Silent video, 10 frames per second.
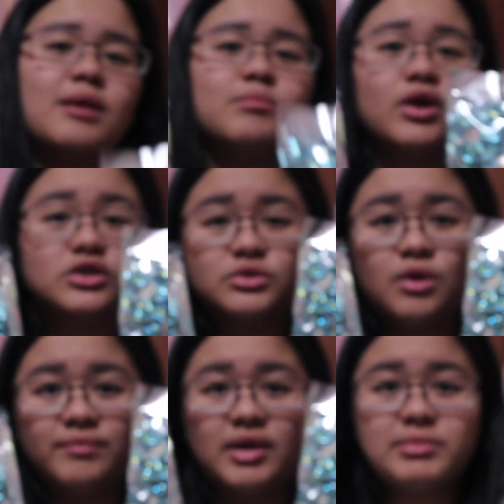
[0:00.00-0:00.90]
I bought
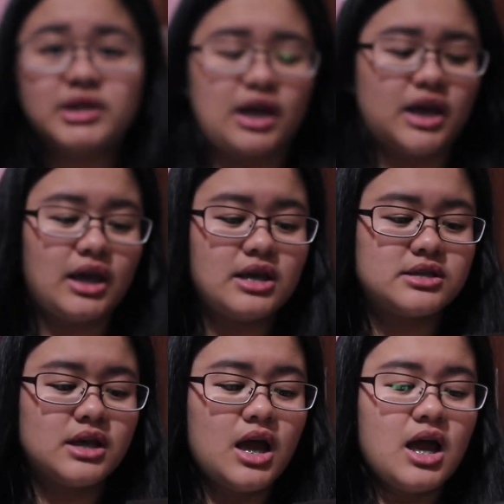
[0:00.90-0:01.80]
two of them in
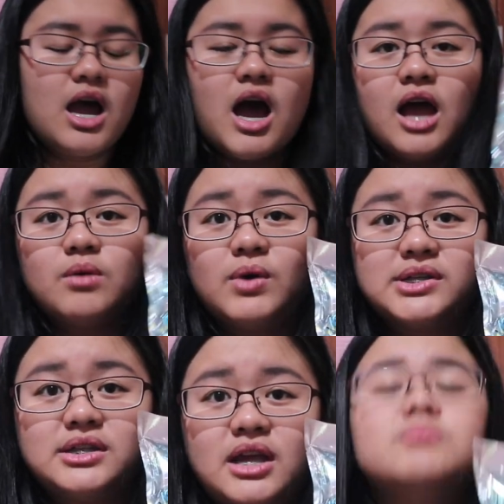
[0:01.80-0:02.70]
case I
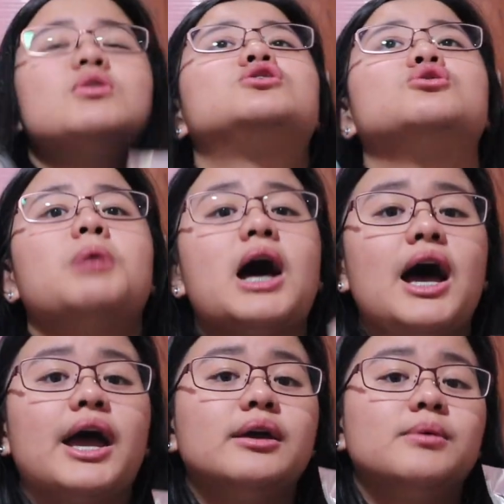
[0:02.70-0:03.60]
wasn't able to
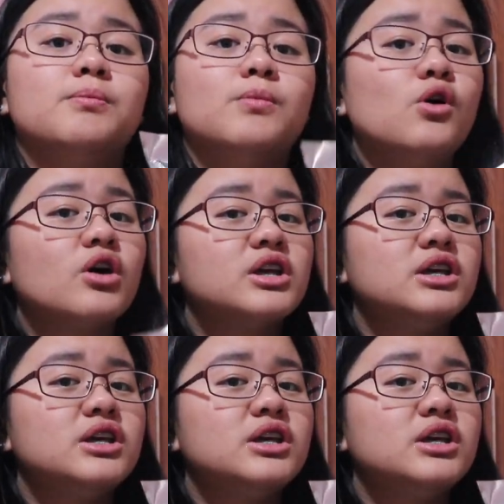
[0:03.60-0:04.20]
buy more